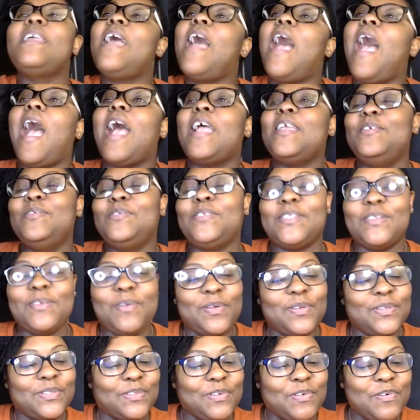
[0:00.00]
I used to
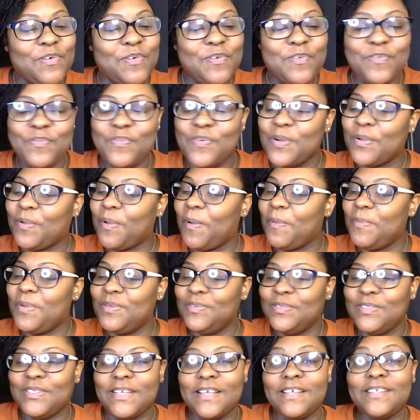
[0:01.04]
go to school for
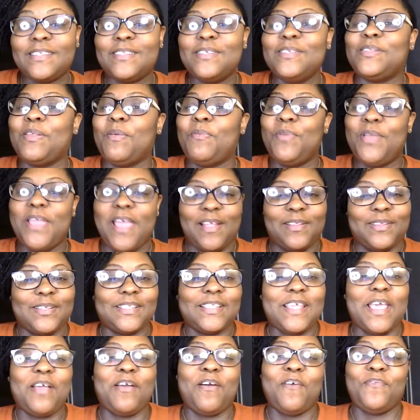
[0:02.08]
criminal justice, and we had to
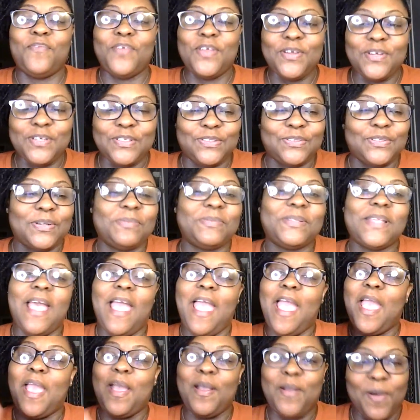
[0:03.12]
take a field trip to
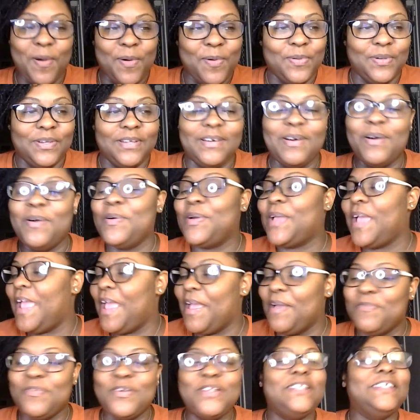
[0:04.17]
Angola, okay?
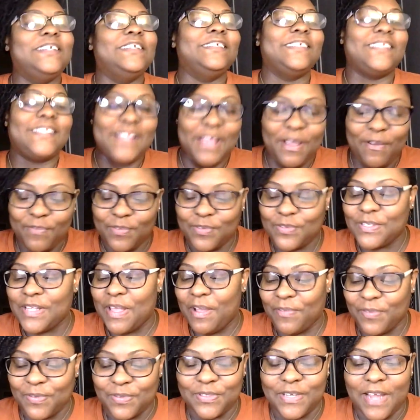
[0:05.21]
And we did it several
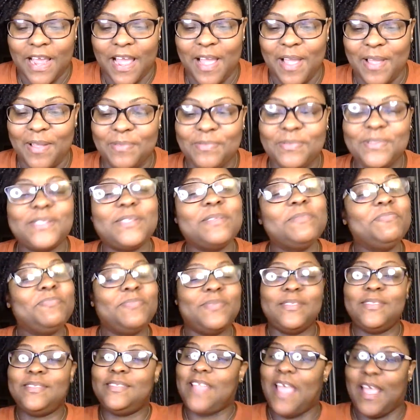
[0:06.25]
times.
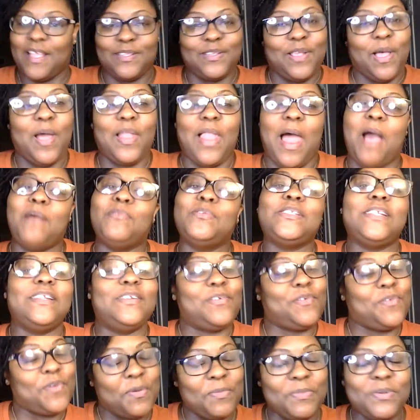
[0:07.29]
That's all. I was in
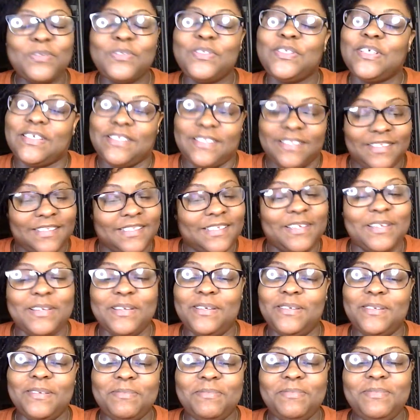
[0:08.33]
a criminal justice club.